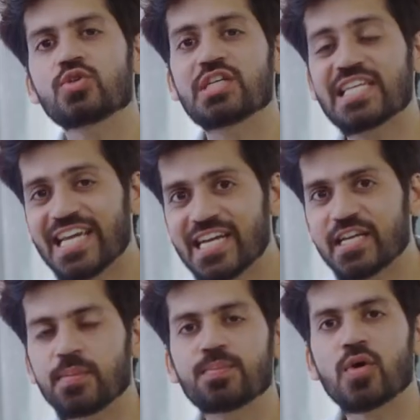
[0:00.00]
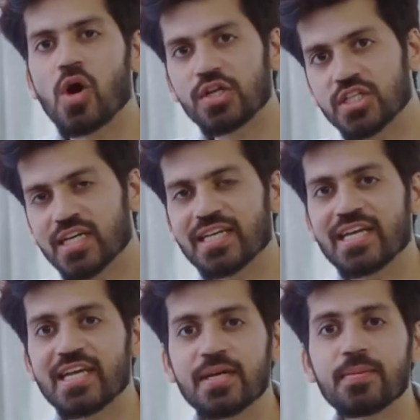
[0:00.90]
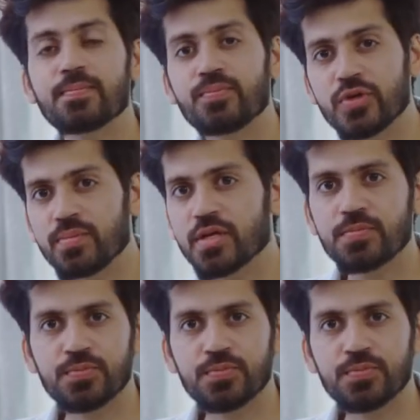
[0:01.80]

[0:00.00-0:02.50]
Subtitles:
to create a project in Premiere